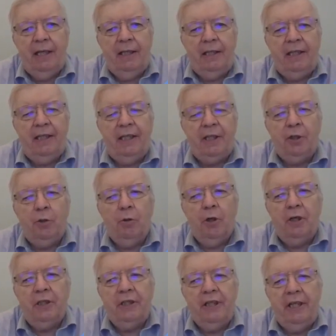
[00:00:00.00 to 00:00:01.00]
The
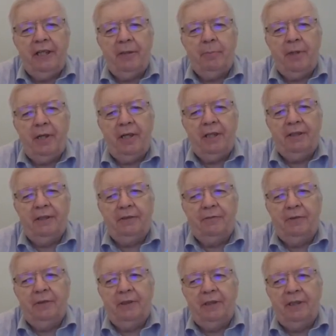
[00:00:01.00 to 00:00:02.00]
coordinating partners
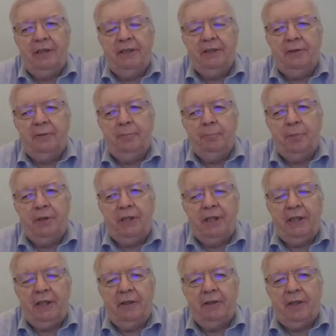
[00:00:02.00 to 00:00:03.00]
for this
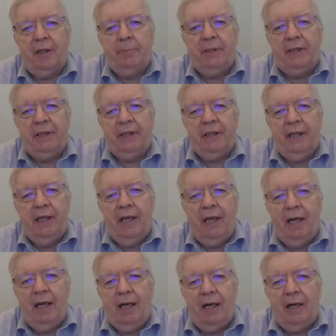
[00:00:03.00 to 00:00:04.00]
particular topic
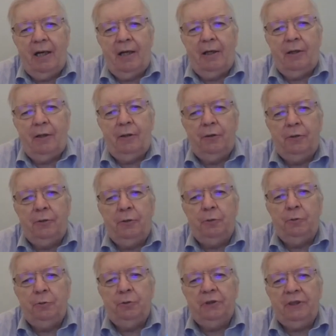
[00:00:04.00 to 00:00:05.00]
are
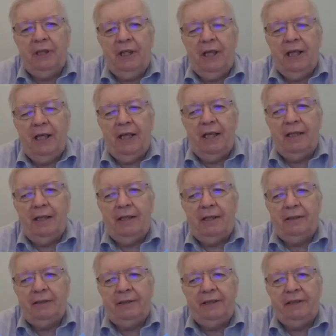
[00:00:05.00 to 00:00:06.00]
TUS and
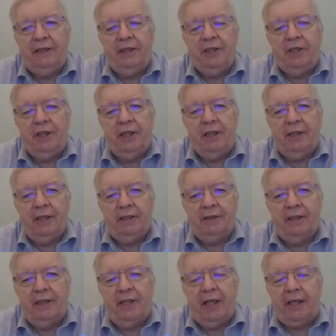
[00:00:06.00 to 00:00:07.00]
CCJ, that's
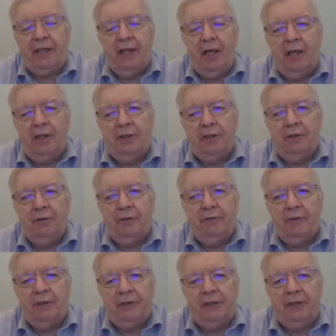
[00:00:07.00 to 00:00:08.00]
the Technological
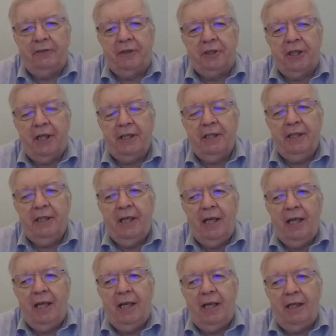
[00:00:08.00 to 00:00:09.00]
University of the Shannon,
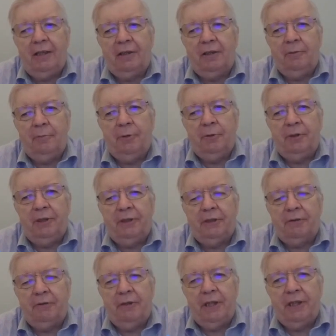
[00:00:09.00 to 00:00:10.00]
and Communities
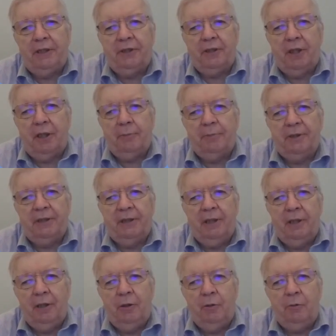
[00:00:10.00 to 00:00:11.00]
Creating Jobs
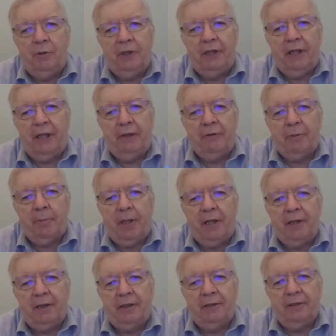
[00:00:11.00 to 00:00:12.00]
were the Irish
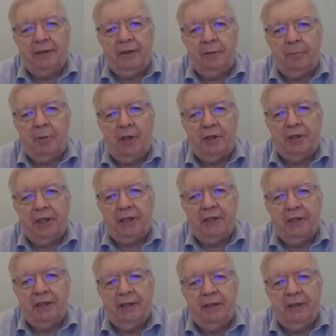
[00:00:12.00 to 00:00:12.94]
partners in the project.